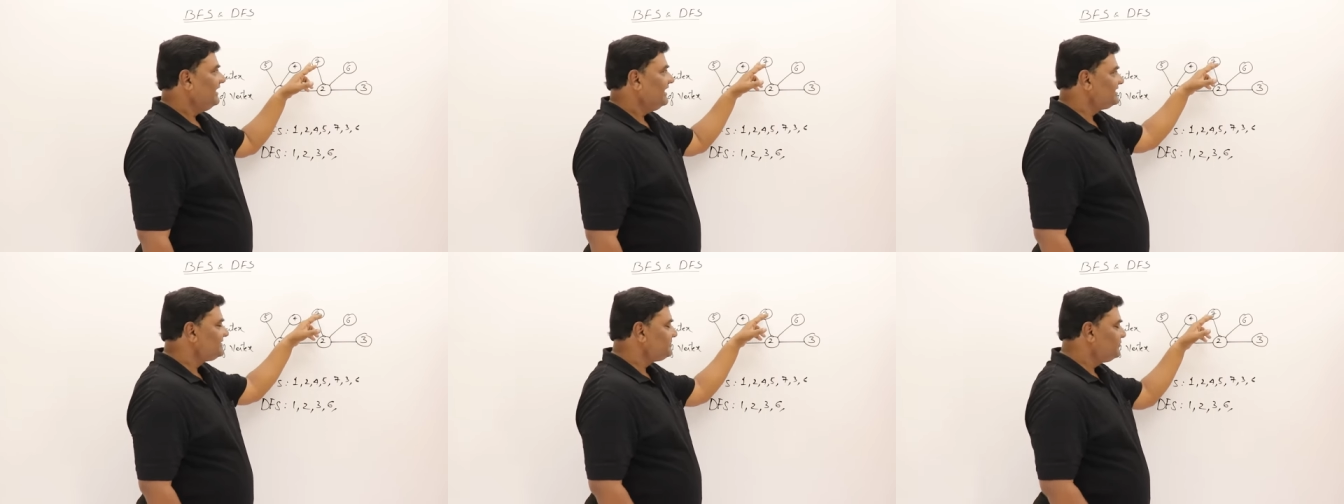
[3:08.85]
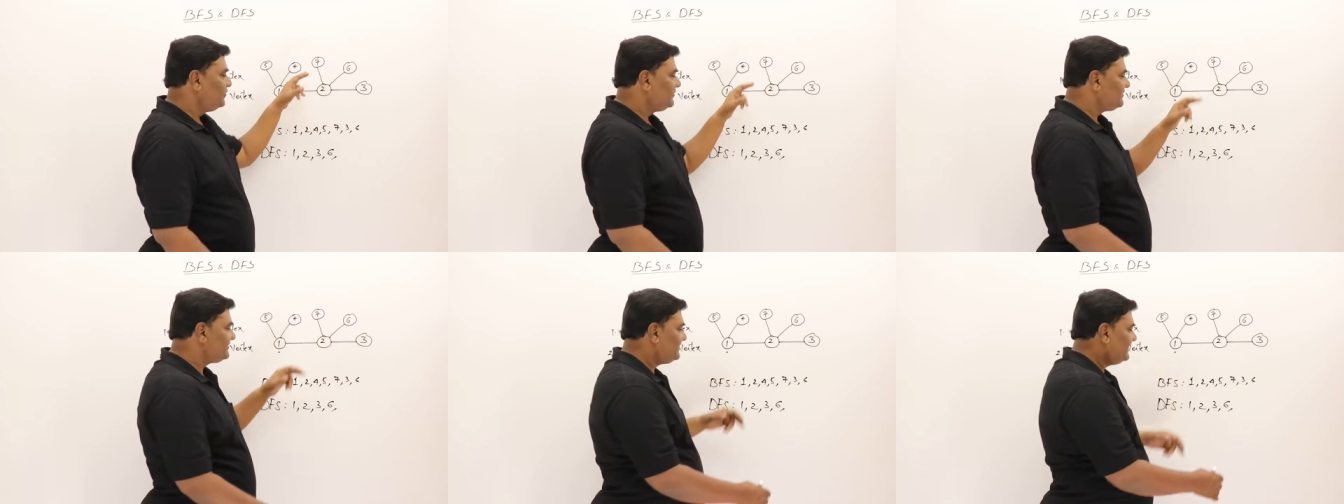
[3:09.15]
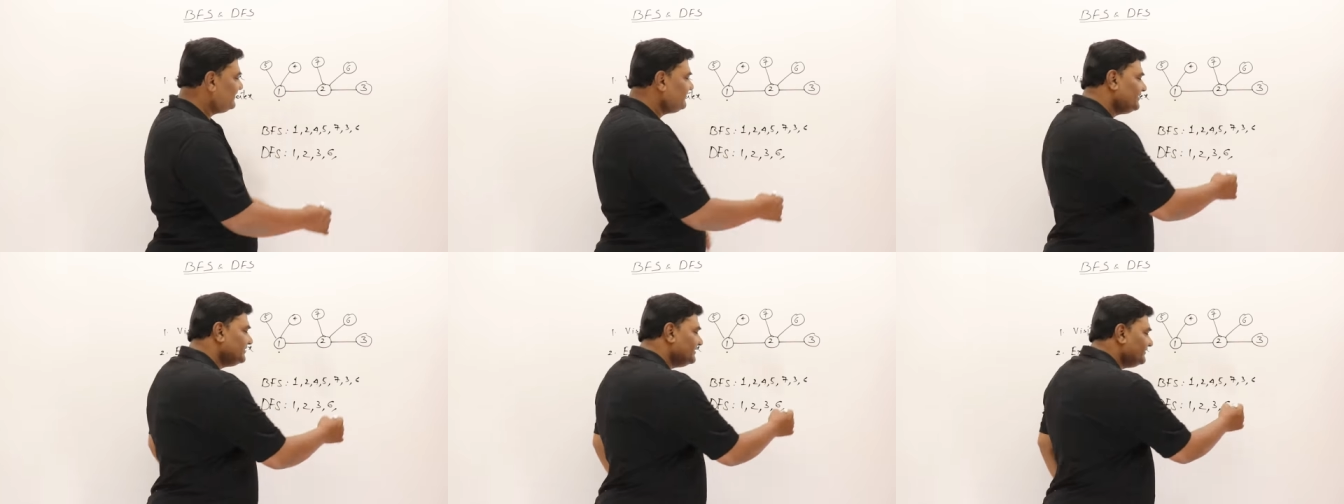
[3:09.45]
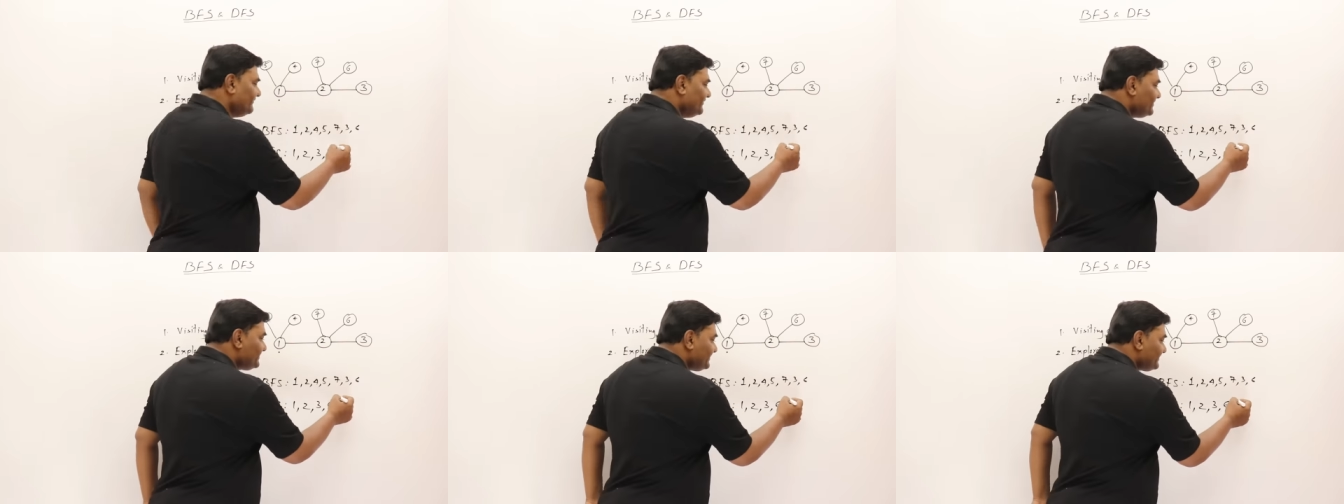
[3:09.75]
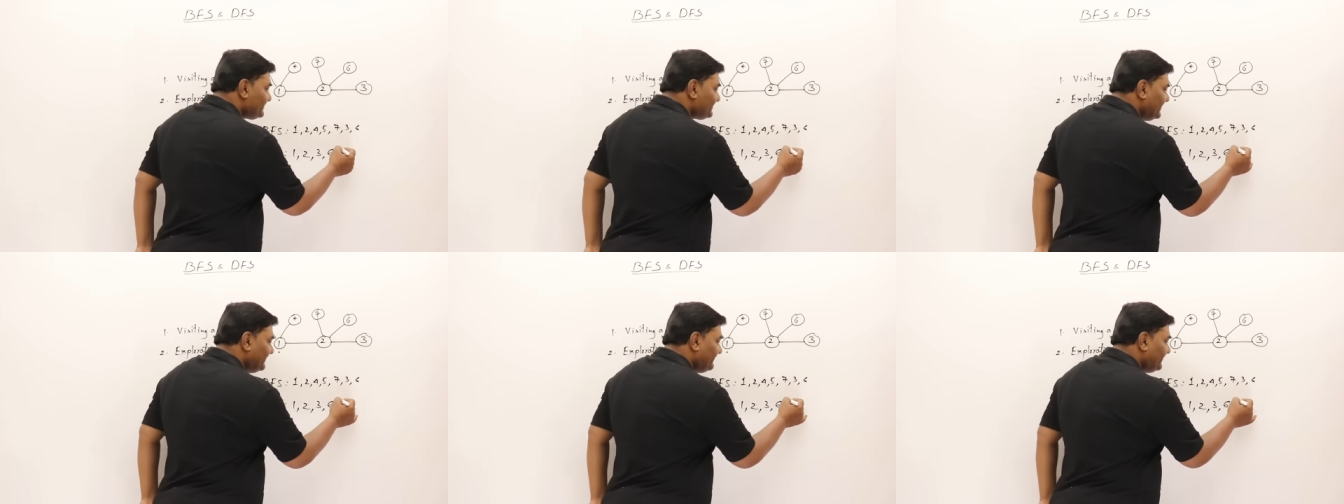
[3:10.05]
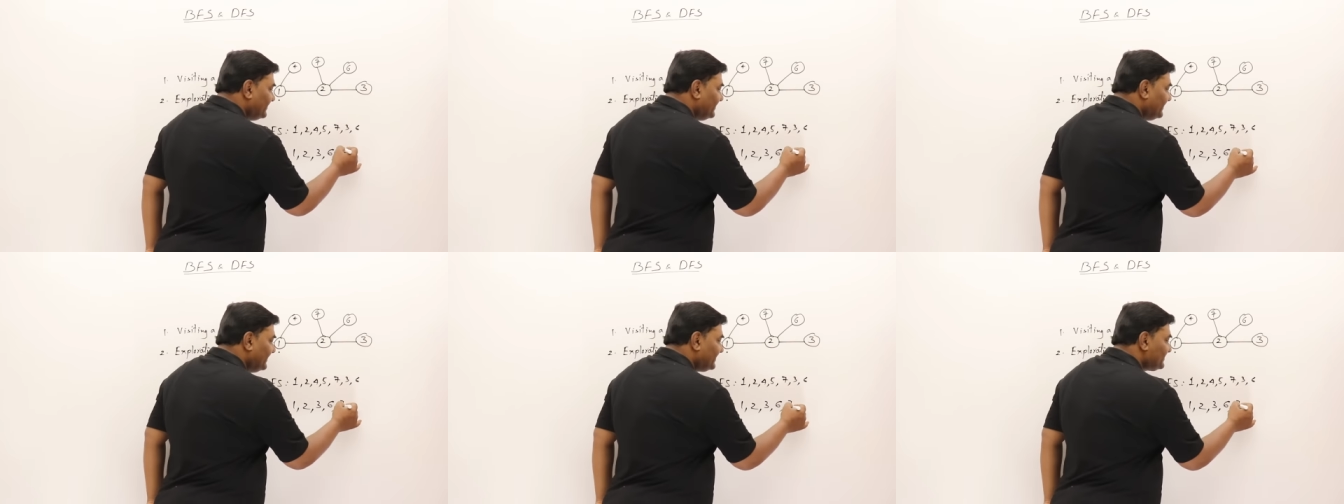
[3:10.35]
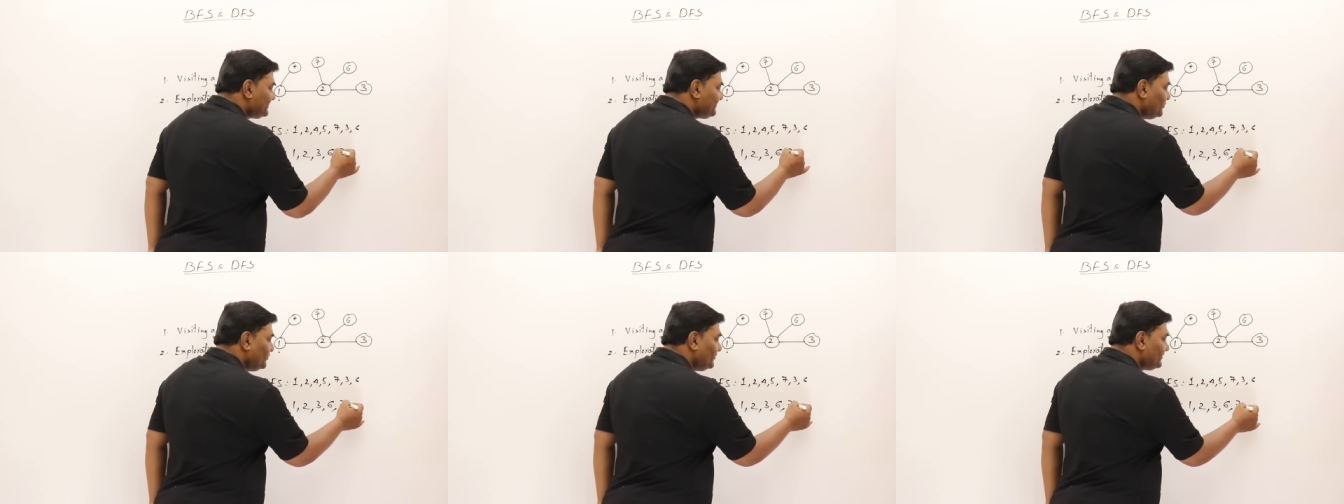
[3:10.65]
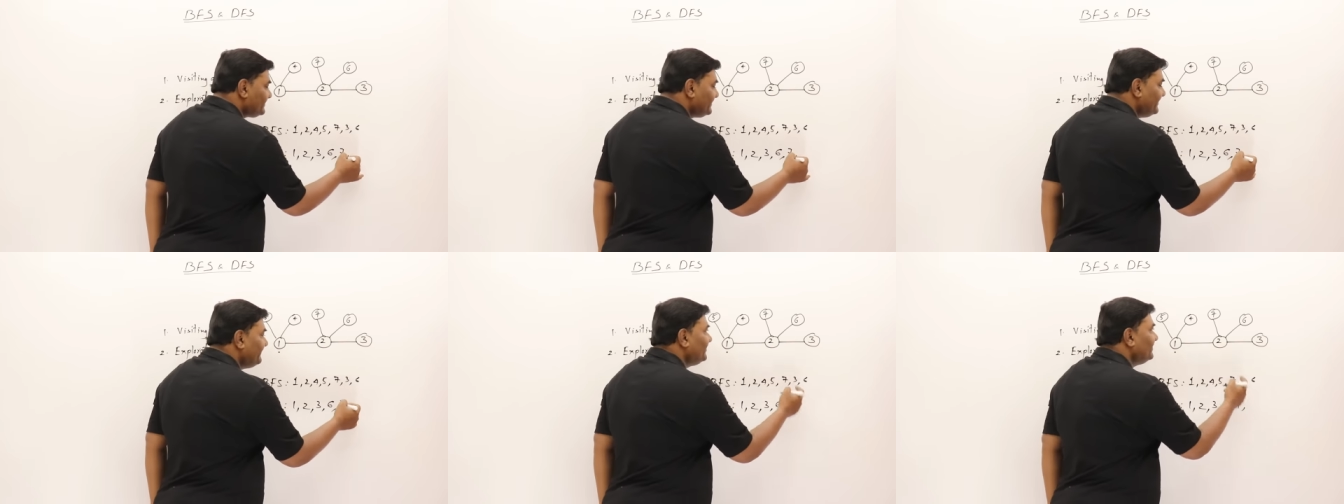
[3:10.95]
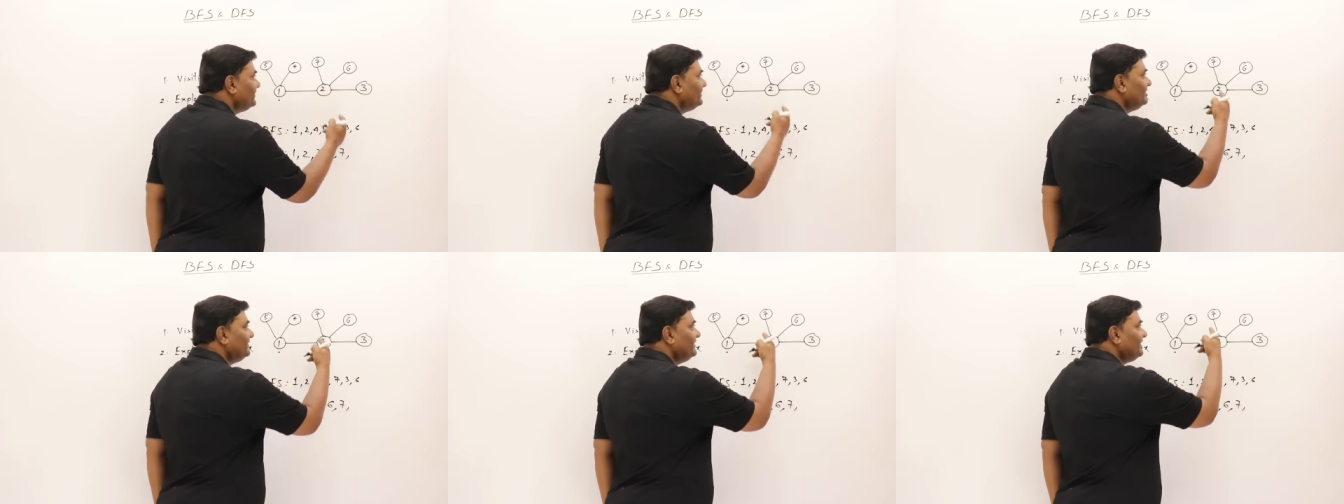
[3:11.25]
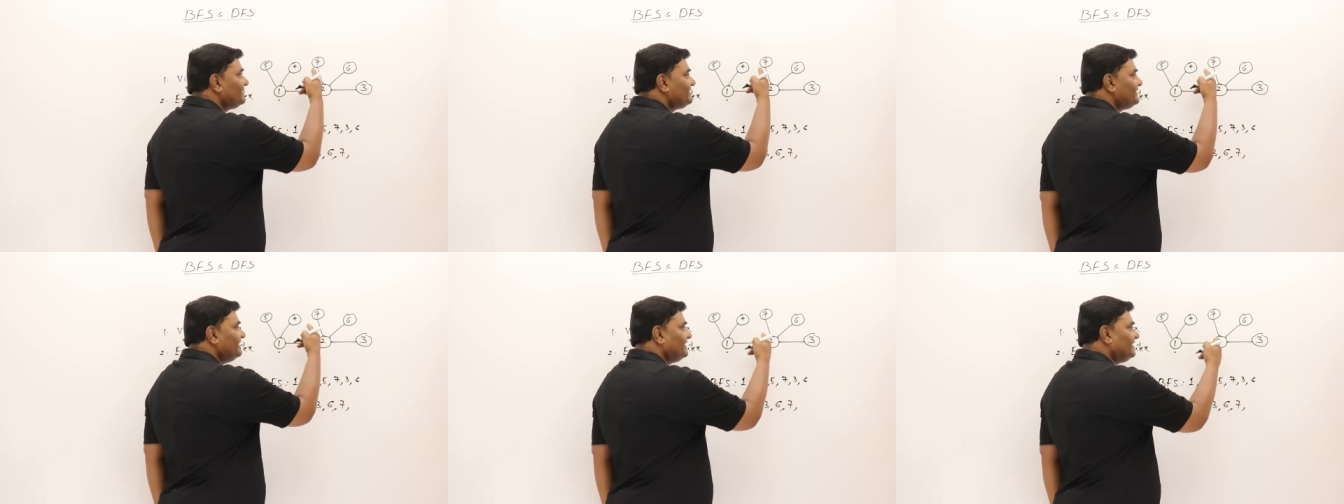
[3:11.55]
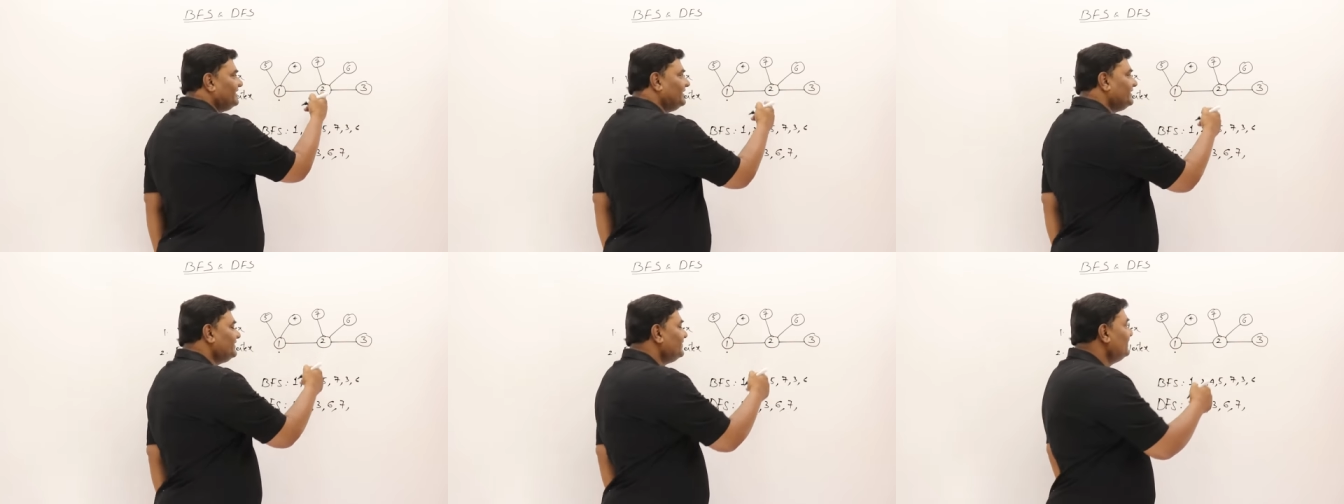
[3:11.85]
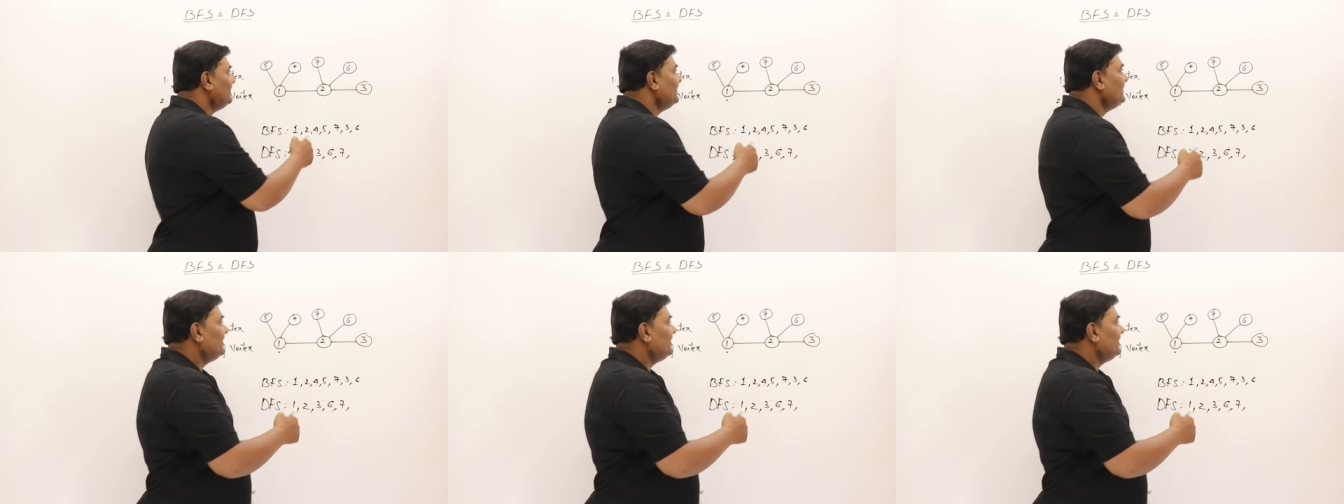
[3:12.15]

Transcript: Explore 7, visit 7, explore 7, there is nothing.